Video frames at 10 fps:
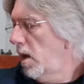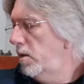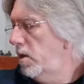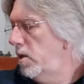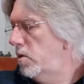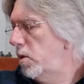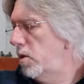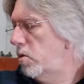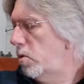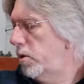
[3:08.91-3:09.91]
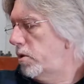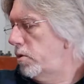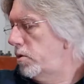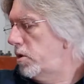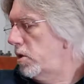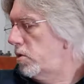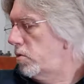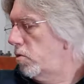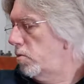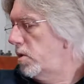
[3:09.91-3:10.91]
And then there's one called Acoustic
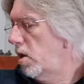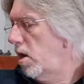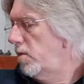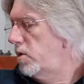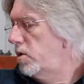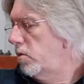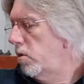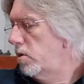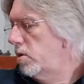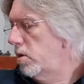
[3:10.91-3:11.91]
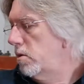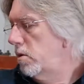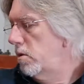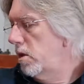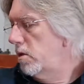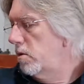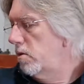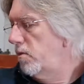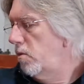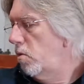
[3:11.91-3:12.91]
Strawbs, Live in Toronto
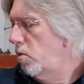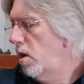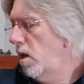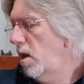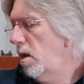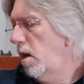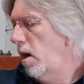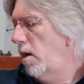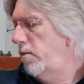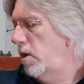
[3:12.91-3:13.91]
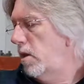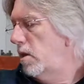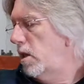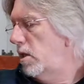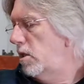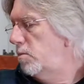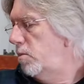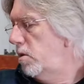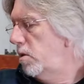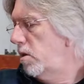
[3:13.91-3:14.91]
2004, Live in
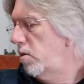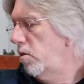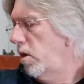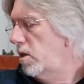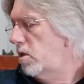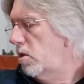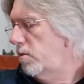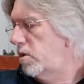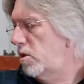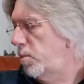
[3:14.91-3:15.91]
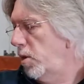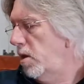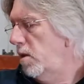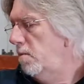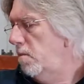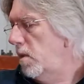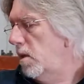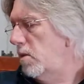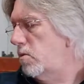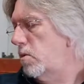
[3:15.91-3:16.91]
Gettysburg, Rites of Spring,
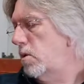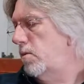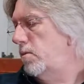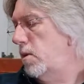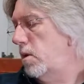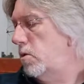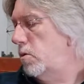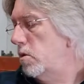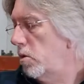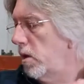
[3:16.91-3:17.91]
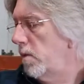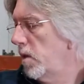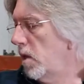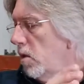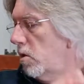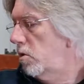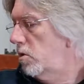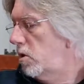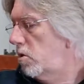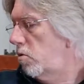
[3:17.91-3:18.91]
and that's
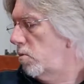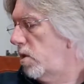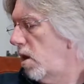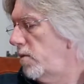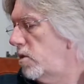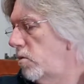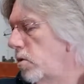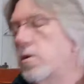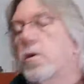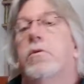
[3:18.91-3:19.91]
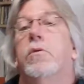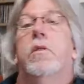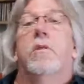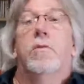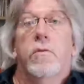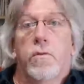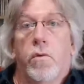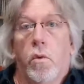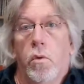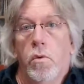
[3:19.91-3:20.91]
Acoustic Strawbs, Live in Toronto
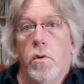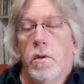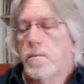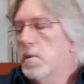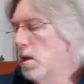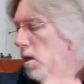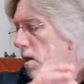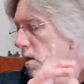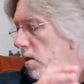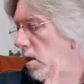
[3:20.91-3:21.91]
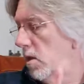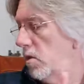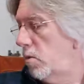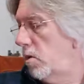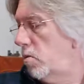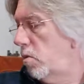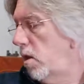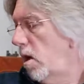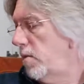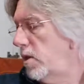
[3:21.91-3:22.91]
2004. Then there's one called
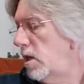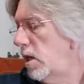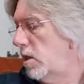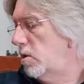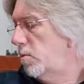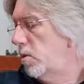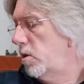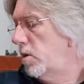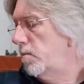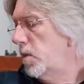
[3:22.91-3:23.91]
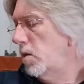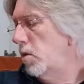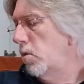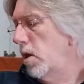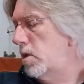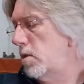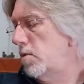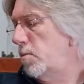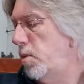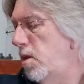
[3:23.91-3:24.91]
Live in Gettysburg, the Rites
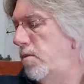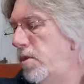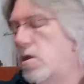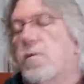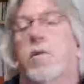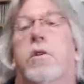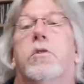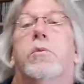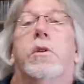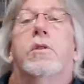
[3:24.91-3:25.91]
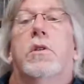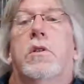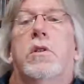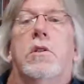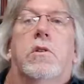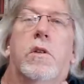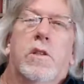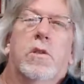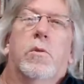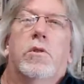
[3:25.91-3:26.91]
of Spring Festival in 2016. So
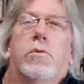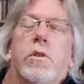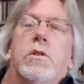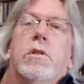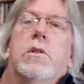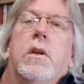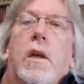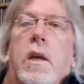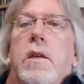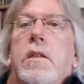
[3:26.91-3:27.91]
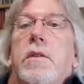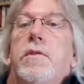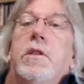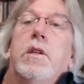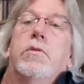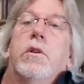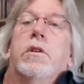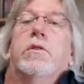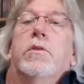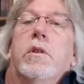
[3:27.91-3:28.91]
that's the most recent DVD
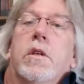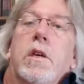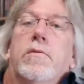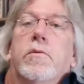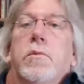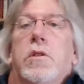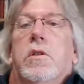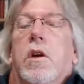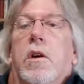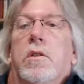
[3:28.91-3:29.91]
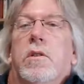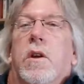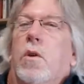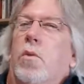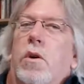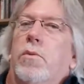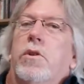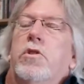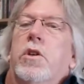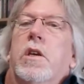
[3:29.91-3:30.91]
release you can get from these guys. Well
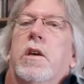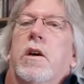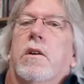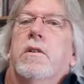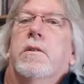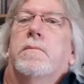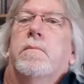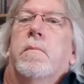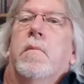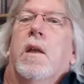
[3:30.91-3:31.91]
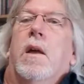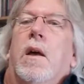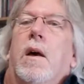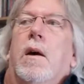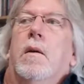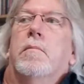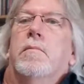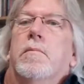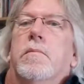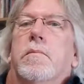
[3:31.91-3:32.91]
worth checking out.
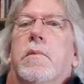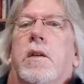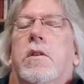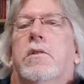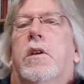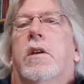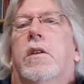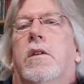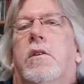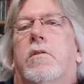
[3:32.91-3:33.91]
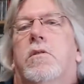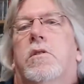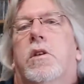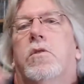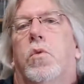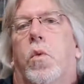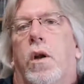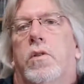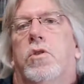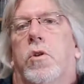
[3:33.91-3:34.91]
As I say, they don't stick to
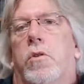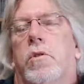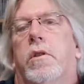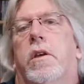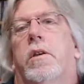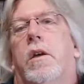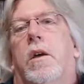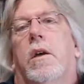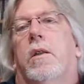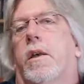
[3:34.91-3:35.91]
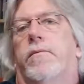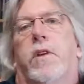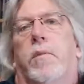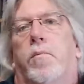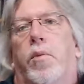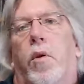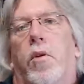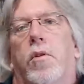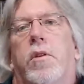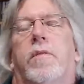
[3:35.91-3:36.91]
one genre. They've done
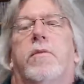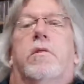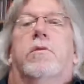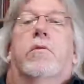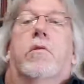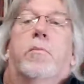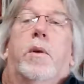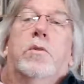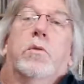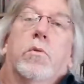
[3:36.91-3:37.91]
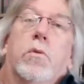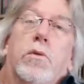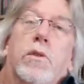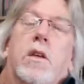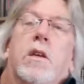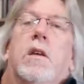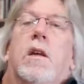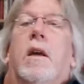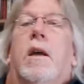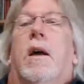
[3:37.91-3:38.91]
prog, they've done sort of pastoral
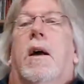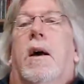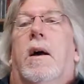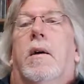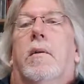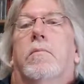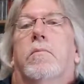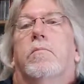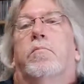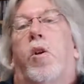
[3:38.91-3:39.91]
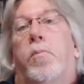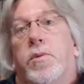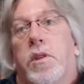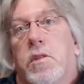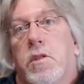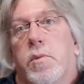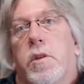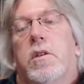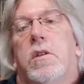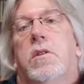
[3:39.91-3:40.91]
thing, pop
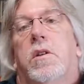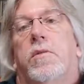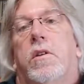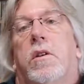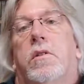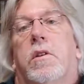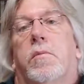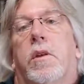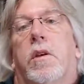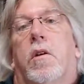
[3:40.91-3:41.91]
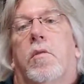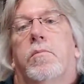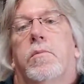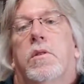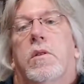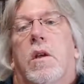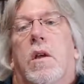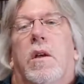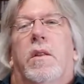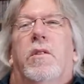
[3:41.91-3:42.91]
sensibilities definitely in some of their albums.
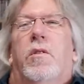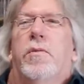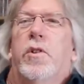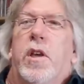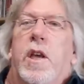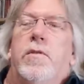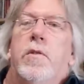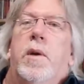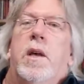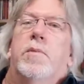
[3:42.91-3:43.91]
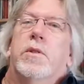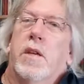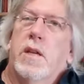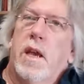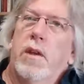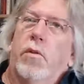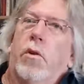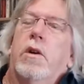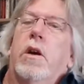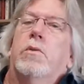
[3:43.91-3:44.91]
They're not a very heavy band, but they can
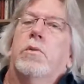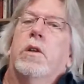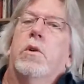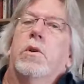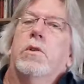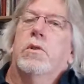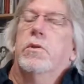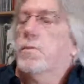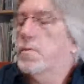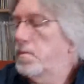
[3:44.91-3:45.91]
rock out when they want to.